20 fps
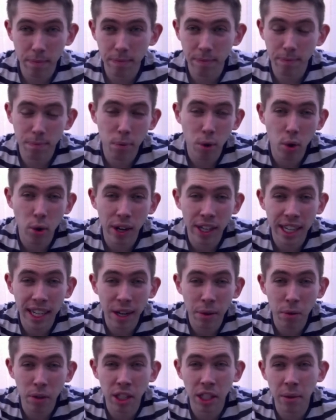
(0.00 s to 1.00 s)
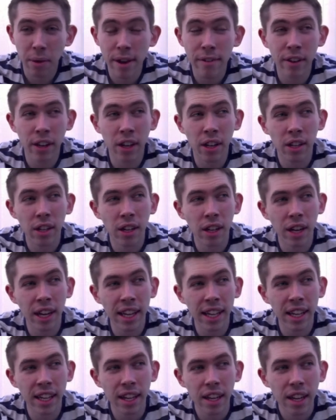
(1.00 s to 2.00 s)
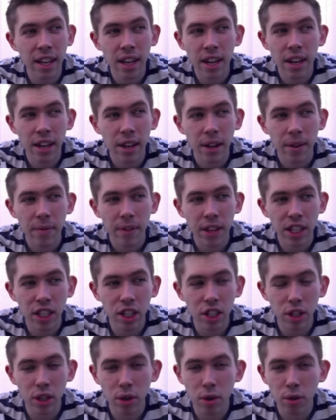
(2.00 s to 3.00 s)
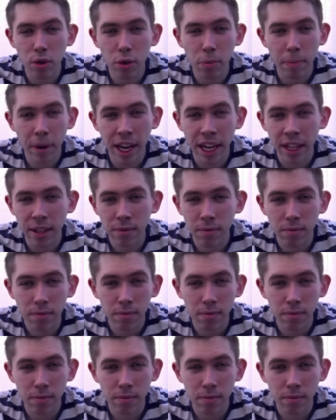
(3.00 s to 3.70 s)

point in it whatsoever. Like, it's just Google being